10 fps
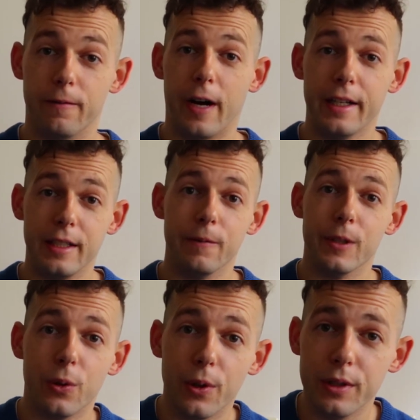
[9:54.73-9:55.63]
fighting
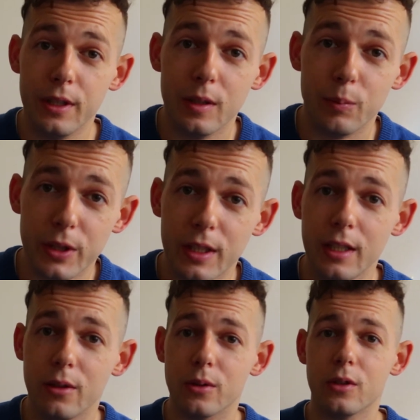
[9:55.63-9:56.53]
with all these
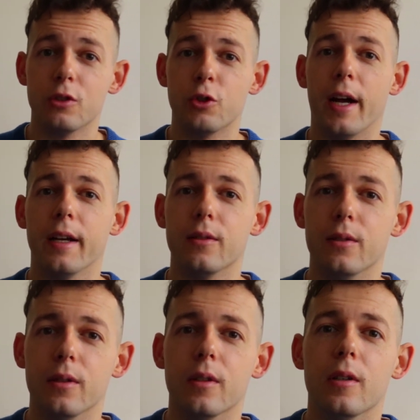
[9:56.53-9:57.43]
mosquitoes trying
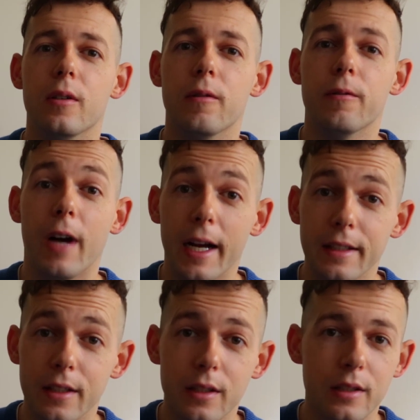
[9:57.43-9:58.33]
to
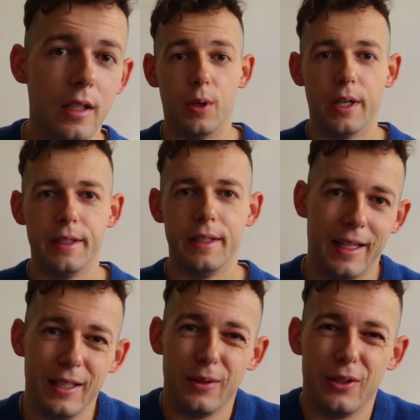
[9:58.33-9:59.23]
find this one,
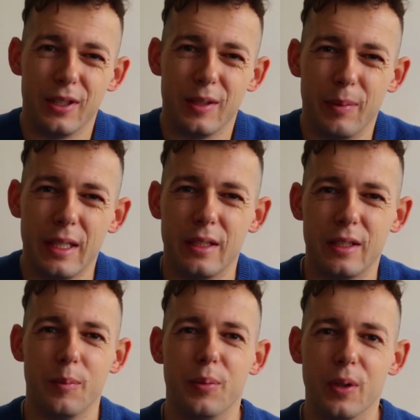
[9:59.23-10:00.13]
and it just
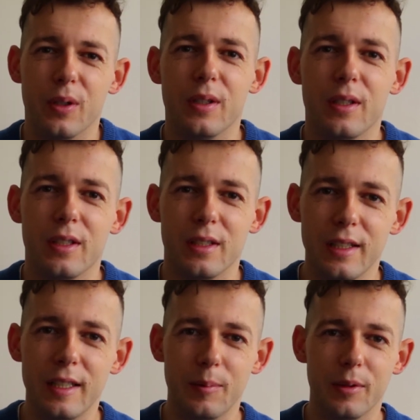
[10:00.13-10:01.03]
messes up your
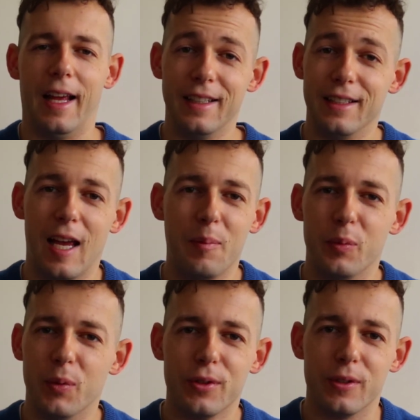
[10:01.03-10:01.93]
sleep. And it
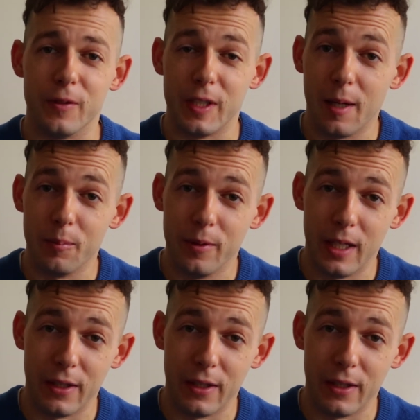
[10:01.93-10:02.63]
happened most of the time